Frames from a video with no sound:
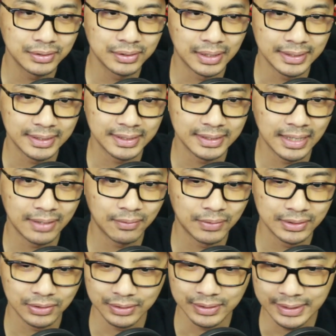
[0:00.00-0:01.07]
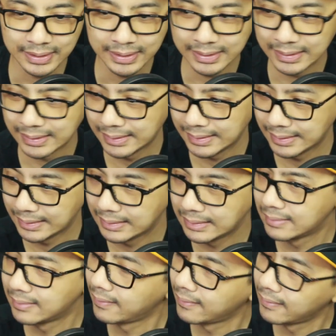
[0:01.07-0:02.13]
I think that was on the
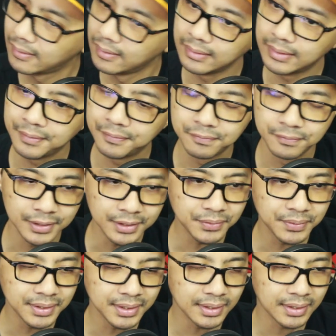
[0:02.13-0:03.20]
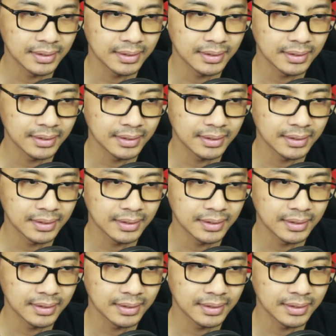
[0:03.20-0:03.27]
31st, was it?